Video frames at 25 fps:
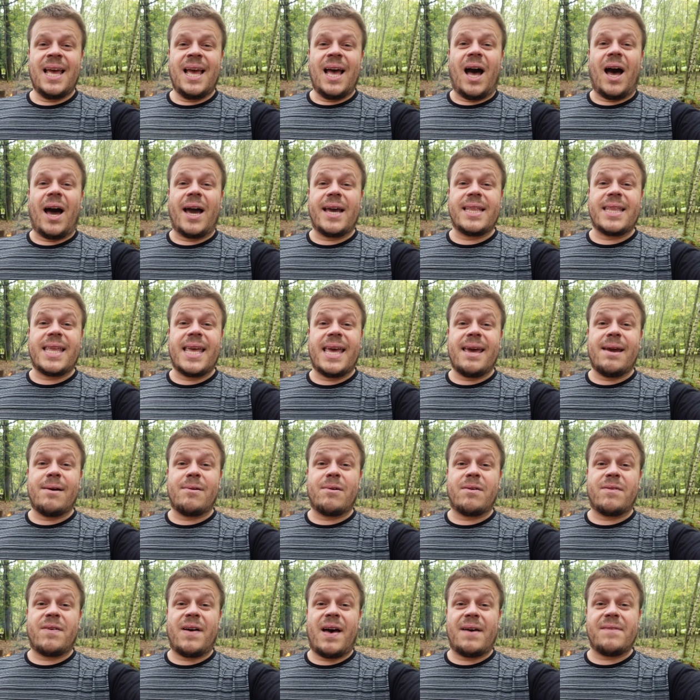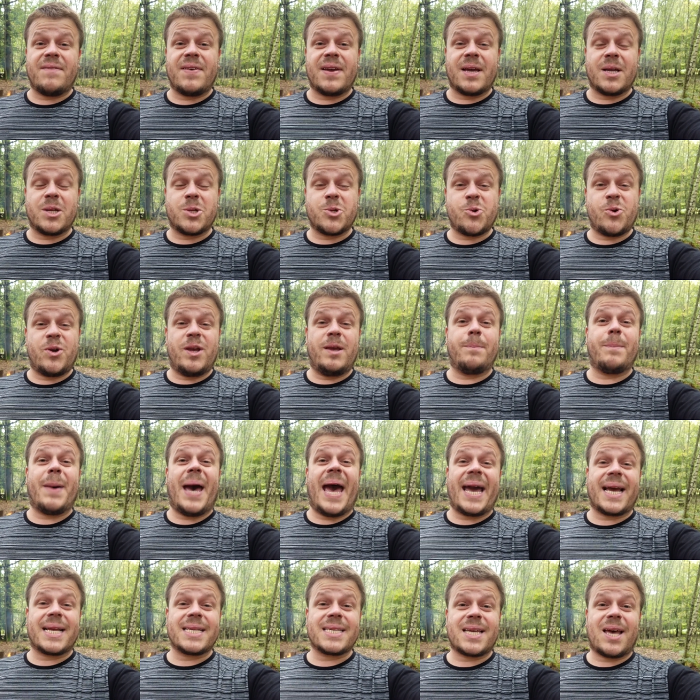idea of having a
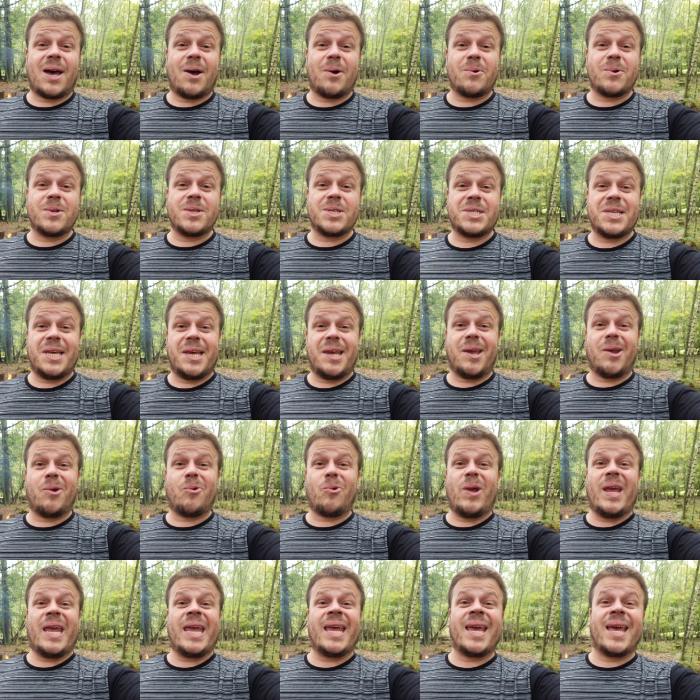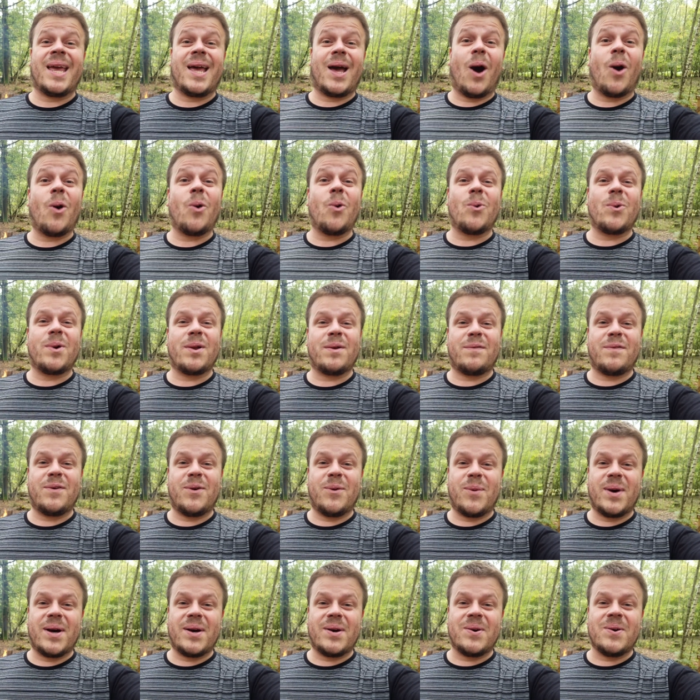tree-backed currency, green gold if you
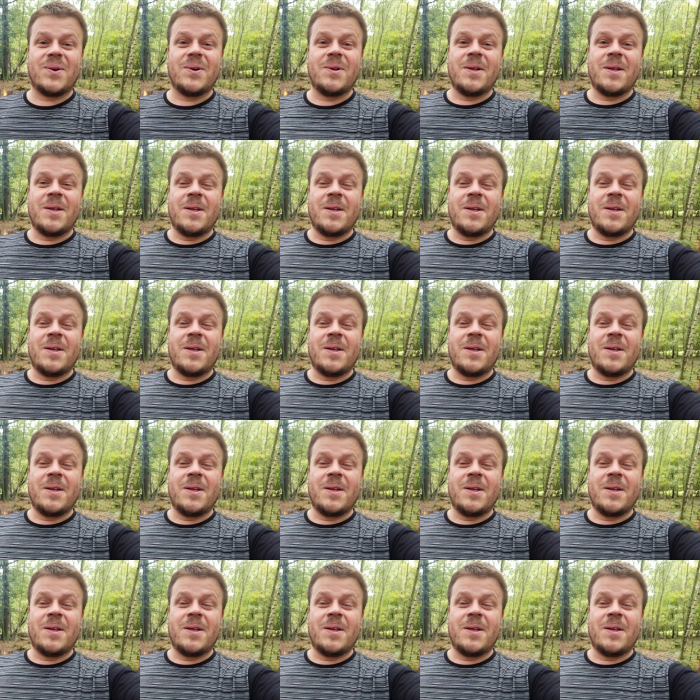will,